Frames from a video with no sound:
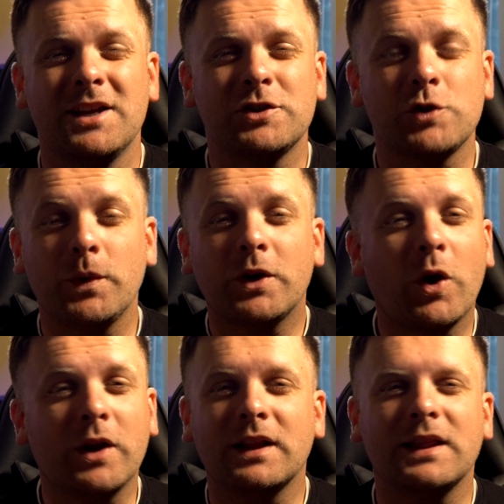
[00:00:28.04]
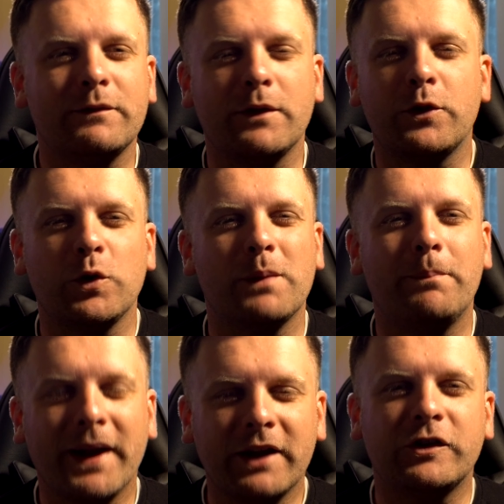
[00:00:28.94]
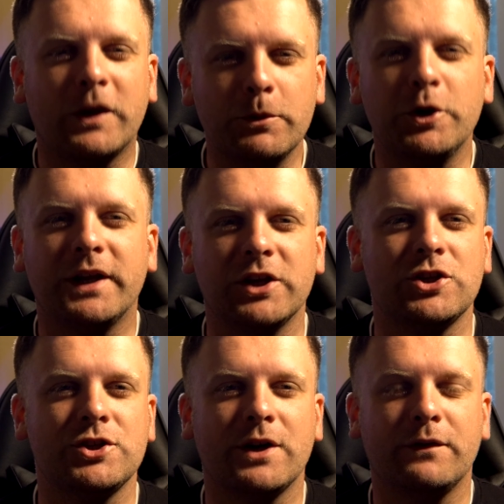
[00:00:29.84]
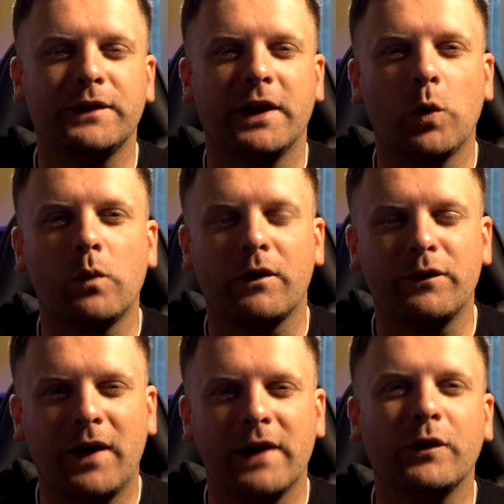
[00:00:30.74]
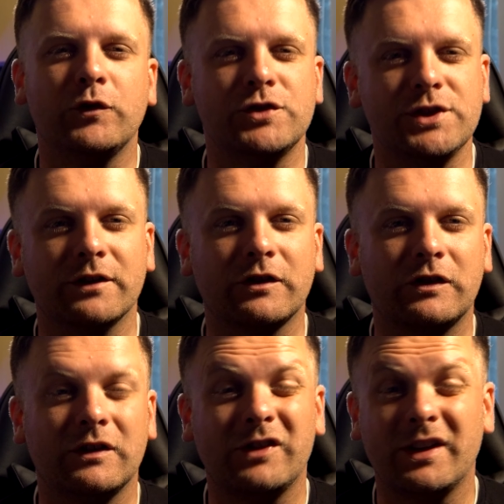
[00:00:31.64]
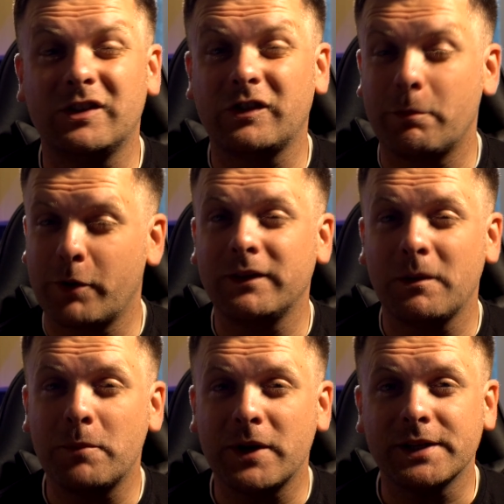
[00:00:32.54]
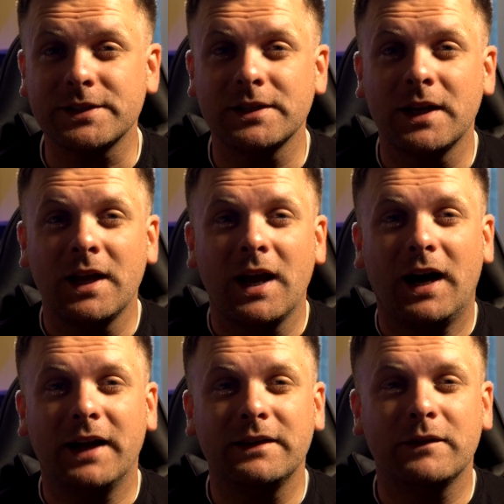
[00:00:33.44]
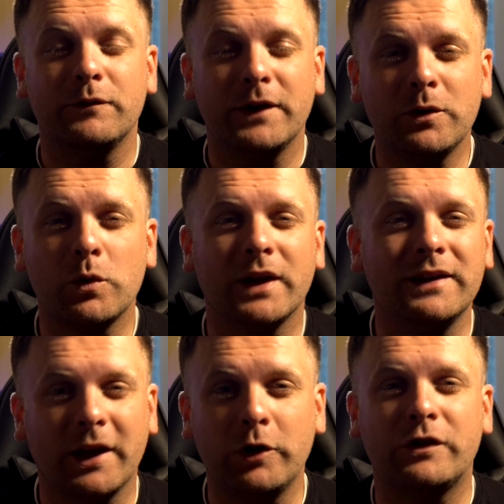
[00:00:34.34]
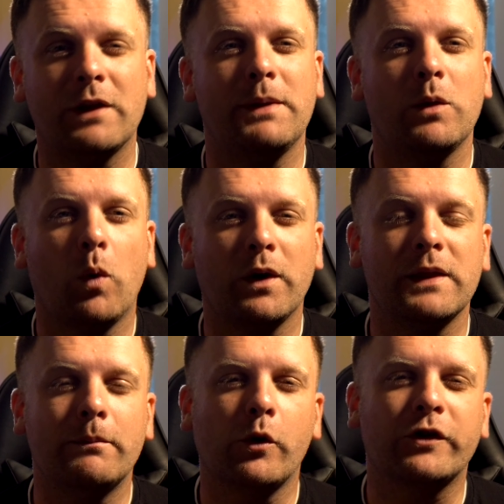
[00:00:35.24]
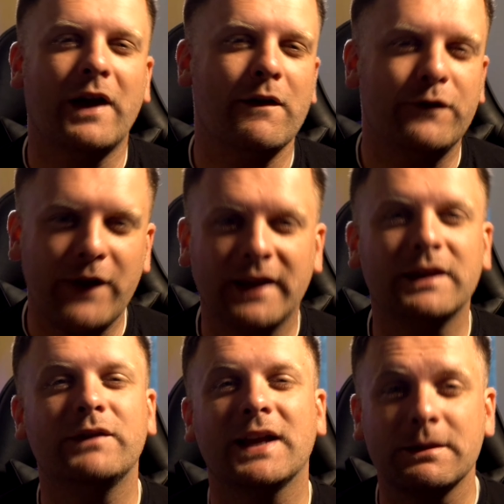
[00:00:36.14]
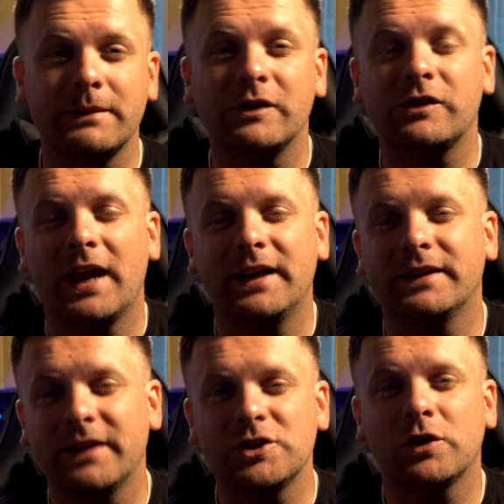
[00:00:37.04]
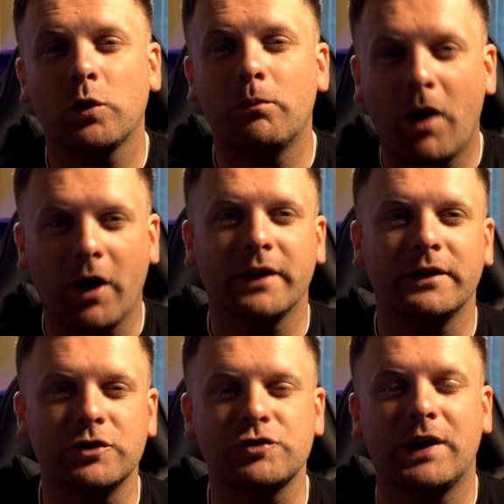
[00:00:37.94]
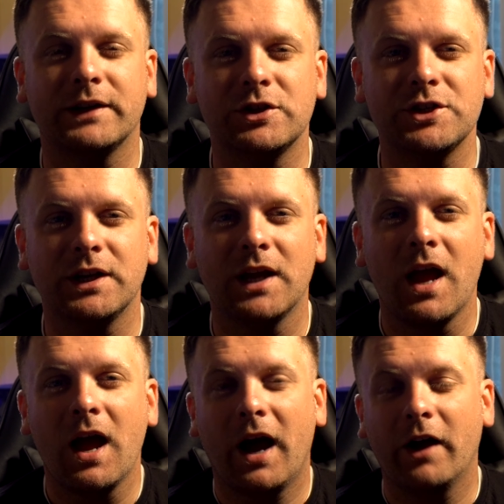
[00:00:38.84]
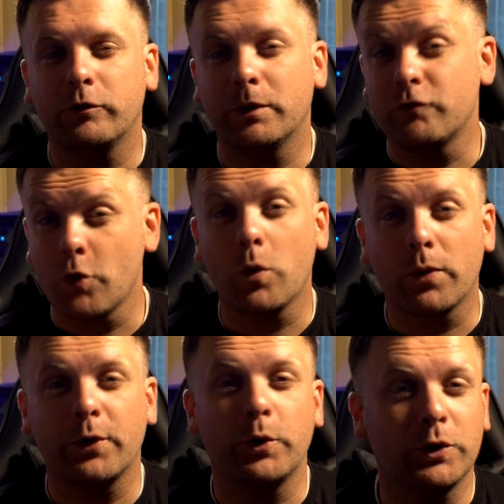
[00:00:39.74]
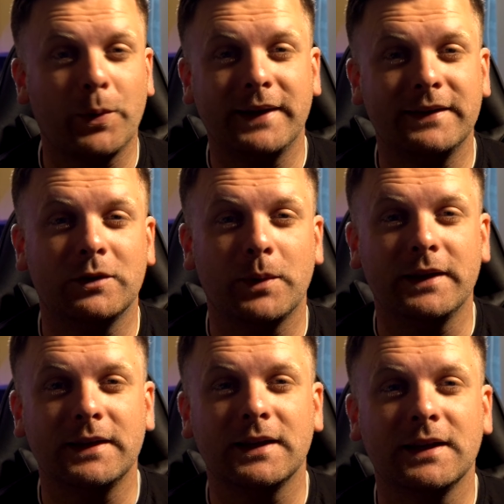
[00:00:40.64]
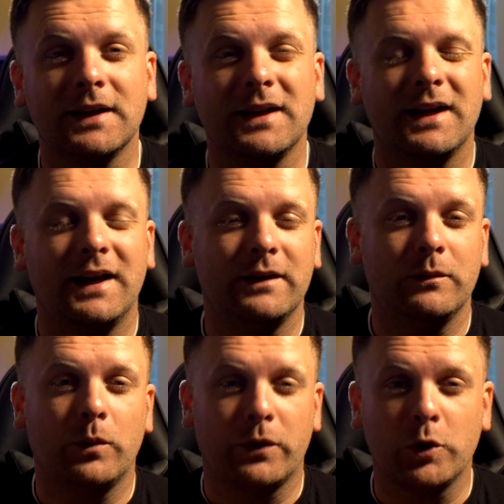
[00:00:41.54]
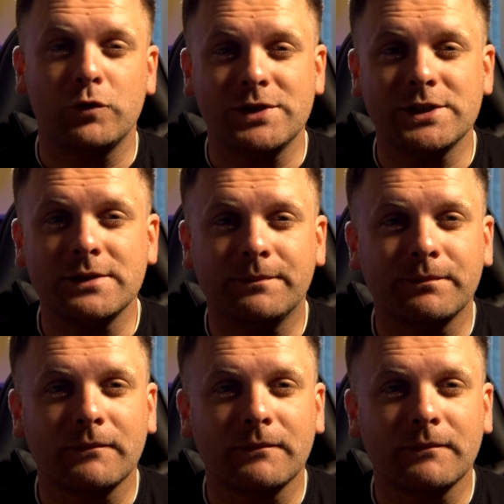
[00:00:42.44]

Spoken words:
So we're currently living through the biggest communication shift in over 500 years since the printing press, and video continues to be one of the most effective elements in a digital marketing strategy as we roll through 2020, and with good reason.